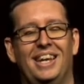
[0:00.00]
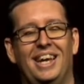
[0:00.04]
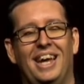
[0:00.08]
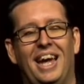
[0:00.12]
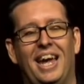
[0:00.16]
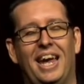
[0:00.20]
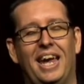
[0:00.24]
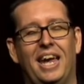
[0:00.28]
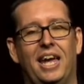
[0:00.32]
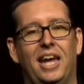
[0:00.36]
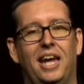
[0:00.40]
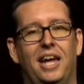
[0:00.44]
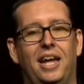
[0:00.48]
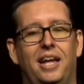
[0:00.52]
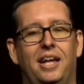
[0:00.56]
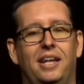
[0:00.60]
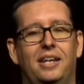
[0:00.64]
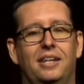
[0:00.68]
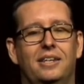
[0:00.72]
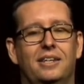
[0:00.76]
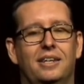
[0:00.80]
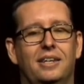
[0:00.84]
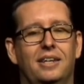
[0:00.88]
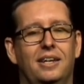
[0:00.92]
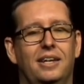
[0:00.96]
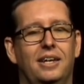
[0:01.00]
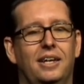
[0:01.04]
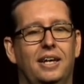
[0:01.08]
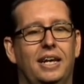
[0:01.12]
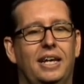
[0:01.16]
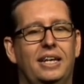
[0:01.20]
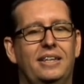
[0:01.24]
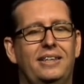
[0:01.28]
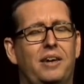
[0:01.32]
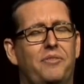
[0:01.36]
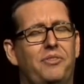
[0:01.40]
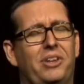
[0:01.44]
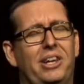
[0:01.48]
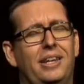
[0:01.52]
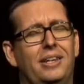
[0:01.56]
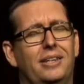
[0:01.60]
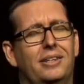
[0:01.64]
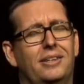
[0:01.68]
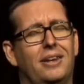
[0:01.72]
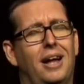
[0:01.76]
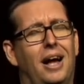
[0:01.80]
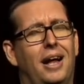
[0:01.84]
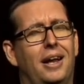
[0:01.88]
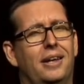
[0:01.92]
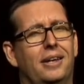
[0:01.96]
And it definitely is
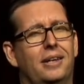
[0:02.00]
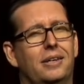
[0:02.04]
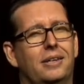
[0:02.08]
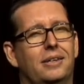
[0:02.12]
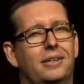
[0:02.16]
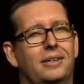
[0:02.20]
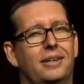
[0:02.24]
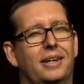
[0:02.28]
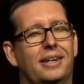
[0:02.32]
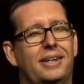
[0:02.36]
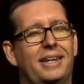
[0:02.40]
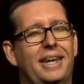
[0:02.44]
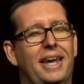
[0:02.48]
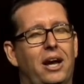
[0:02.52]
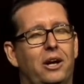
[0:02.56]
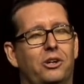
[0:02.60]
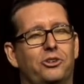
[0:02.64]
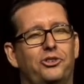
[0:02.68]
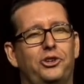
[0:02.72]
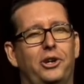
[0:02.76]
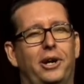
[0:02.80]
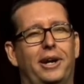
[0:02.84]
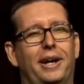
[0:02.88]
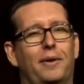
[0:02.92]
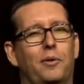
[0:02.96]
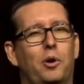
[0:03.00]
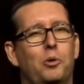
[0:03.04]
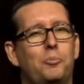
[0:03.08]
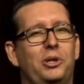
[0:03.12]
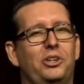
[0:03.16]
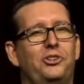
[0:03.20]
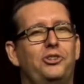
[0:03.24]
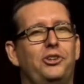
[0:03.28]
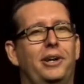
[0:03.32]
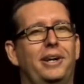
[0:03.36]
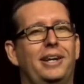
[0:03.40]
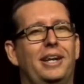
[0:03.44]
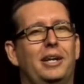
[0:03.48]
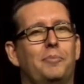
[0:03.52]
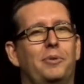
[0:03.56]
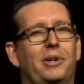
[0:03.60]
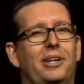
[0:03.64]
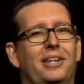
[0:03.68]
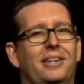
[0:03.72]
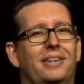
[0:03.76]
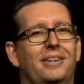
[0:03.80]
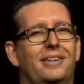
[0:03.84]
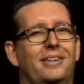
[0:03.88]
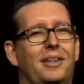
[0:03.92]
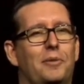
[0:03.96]
not account sharing. I won't be sharing
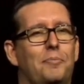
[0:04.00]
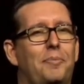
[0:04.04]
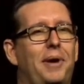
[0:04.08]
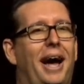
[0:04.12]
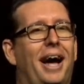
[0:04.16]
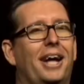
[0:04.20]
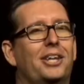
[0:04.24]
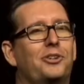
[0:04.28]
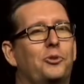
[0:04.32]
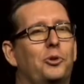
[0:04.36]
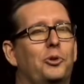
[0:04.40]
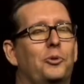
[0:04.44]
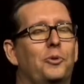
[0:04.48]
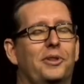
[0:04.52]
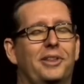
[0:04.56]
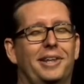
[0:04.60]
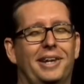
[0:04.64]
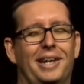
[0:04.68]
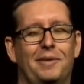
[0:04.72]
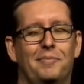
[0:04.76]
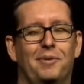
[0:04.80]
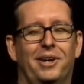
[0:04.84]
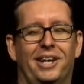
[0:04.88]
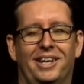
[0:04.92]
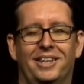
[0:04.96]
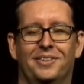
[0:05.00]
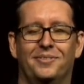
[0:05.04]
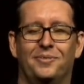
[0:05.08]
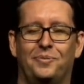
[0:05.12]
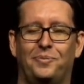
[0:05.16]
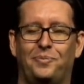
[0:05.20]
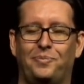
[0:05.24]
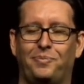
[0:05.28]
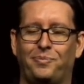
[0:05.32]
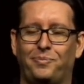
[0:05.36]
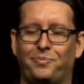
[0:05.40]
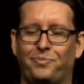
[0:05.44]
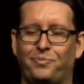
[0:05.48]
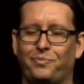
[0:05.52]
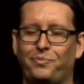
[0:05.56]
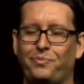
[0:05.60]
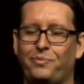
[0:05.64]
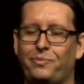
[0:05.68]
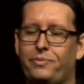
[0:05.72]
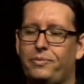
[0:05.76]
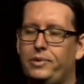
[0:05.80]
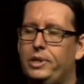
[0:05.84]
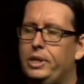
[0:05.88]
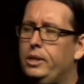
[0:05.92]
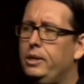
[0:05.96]
the password with anybody.
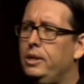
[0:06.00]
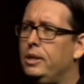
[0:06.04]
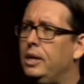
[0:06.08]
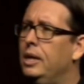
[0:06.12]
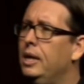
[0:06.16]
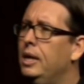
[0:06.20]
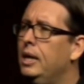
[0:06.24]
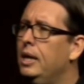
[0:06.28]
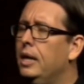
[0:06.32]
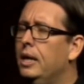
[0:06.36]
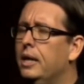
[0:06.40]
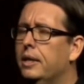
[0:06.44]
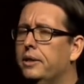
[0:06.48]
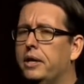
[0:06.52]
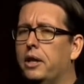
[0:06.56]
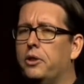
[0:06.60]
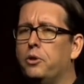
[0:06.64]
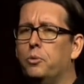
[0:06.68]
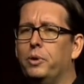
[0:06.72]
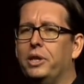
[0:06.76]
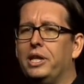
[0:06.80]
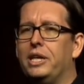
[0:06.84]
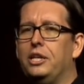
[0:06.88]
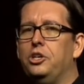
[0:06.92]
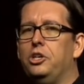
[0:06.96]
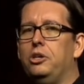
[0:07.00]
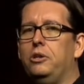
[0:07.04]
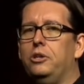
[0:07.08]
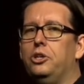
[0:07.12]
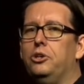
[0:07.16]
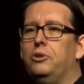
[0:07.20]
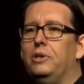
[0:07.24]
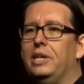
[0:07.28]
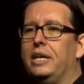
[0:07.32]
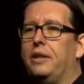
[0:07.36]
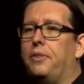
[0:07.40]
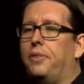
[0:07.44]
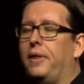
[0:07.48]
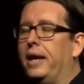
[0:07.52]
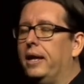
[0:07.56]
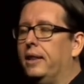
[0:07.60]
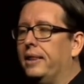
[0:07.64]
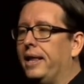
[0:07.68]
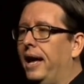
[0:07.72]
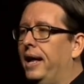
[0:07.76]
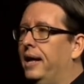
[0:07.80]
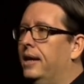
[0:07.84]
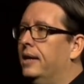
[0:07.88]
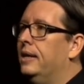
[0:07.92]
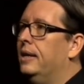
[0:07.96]
The other really unique thing
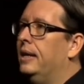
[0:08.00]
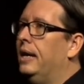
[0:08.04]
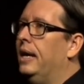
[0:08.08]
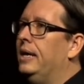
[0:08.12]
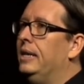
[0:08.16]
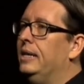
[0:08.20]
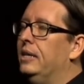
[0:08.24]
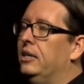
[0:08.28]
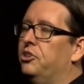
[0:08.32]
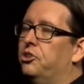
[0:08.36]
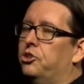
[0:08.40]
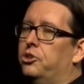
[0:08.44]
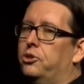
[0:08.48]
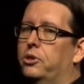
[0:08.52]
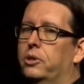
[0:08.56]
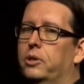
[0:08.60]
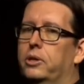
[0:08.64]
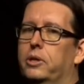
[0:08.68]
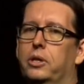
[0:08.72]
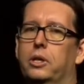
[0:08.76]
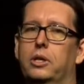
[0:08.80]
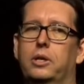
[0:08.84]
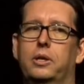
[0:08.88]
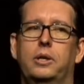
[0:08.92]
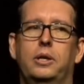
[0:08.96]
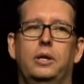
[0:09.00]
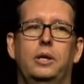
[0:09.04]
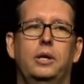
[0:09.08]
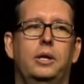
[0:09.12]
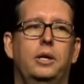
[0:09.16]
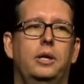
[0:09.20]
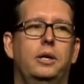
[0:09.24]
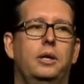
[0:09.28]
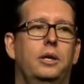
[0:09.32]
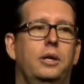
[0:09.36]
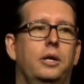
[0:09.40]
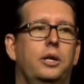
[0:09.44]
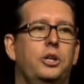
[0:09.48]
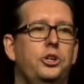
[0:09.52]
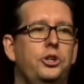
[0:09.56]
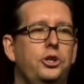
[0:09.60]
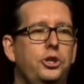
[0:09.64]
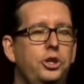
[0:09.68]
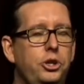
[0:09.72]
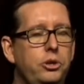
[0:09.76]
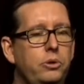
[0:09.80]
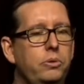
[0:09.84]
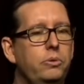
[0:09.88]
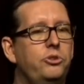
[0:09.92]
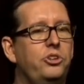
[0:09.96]
that is
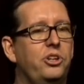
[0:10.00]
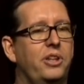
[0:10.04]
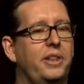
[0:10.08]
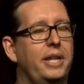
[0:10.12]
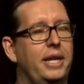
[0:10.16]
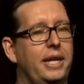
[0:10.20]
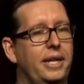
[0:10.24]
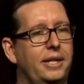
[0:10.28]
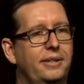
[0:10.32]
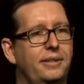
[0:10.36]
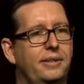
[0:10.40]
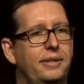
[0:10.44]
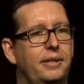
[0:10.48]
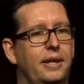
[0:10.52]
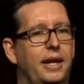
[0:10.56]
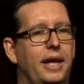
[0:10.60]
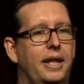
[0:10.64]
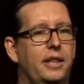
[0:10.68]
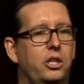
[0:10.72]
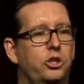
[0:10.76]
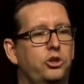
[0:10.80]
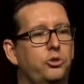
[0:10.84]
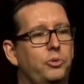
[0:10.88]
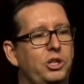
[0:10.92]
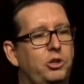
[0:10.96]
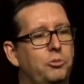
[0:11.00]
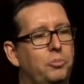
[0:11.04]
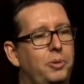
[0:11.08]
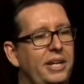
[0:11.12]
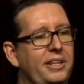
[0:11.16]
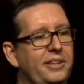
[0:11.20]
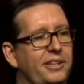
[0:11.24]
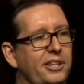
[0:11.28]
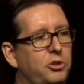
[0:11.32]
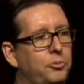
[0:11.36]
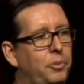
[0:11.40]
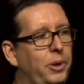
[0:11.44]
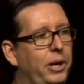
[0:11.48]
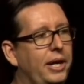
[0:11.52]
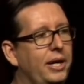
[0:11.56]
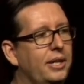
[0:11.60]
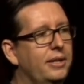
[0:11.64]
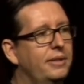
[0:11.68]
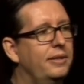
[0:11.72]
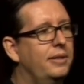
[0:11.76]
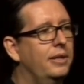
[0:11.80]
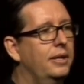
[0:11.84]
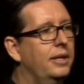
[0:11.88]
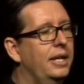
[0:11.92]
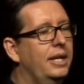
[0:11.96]
new to this and the Twitch Plays
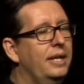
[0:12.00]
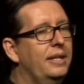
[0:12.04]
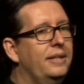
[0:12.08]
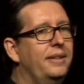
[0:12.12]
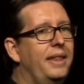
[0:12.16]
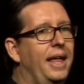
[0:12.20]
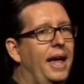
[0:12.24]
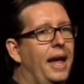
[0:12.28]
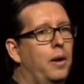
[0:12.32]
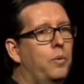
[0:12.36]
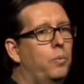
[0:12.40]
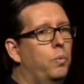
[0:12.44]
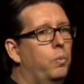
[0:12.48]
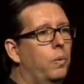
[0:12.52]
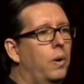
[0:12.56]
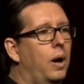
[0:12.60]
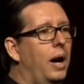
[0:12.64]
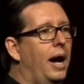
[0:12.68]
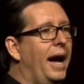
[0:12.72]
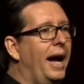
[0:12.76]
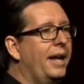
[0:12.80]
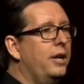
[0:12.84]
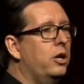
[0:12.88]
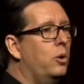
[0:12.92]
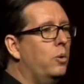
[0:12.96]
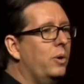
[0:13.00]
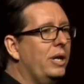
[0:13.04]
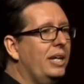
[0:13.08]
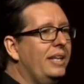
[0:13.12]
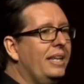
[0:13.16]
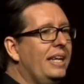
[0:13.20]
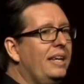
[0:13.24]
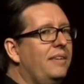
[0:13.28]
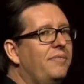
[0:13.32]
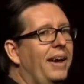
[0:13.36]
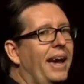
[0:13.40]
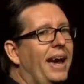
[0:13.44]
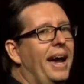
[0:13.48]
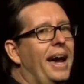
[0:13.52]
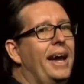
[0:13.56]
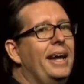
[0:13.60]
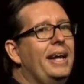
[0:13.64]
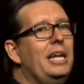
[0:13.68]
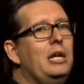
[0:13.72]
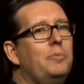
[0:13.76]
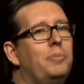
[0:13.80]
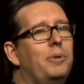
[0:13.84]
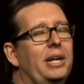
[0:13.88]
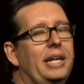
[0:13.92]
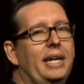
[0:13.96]
experience is that I don't want to leave
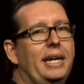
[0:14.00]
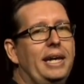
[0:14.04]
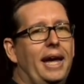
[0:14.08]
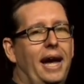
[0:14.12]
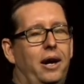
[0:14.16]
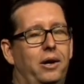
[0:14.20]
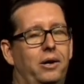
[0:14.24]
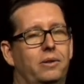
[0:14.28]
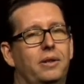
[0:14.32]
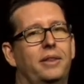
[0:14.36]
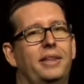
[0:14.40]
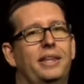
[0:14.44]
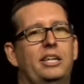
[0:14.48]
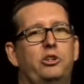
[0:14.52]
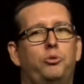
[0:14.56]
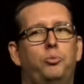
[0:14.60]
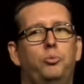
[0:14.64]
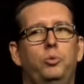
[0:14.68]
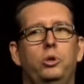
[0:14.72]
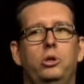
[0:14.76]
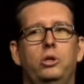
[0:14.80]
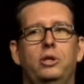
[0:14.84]
anybody out. This will